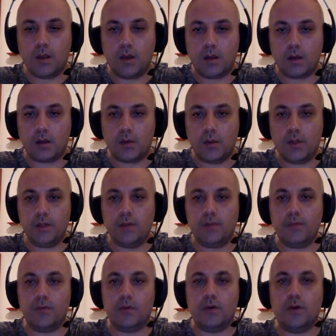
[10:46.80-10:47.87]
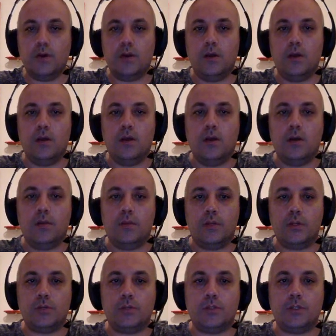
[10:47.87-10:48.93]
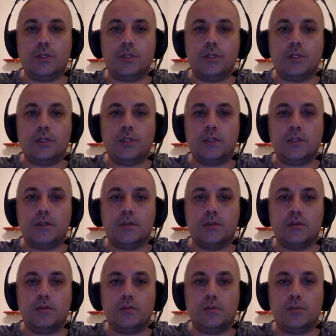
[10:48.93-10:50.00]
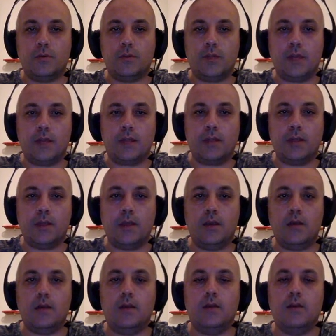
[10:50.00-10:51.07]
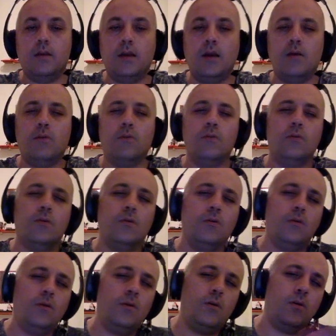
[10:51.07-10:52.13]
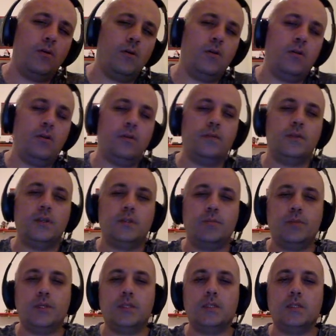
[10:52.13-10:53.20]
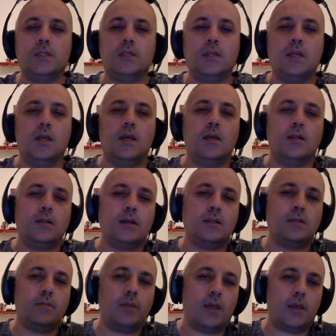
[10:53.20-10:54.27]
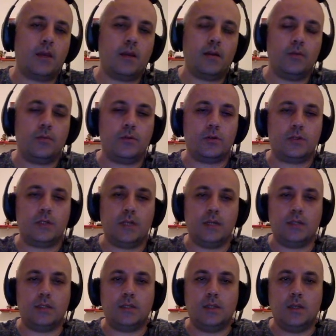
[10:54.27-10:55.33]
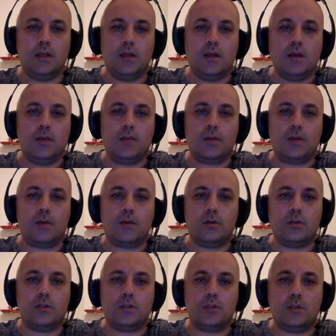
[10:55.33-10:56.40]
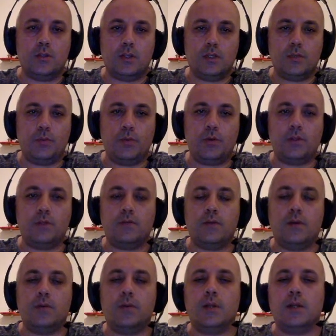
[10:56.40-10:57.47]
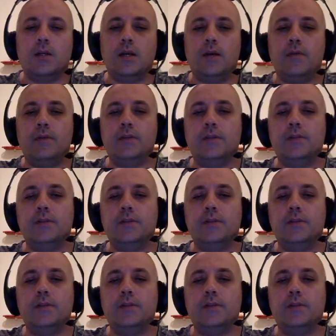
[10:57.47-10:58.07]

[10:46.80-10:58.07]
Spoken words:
queen d4, bishop c6, protecting here. Now all of this business doesn't make any more sense, because this spot is very well covered.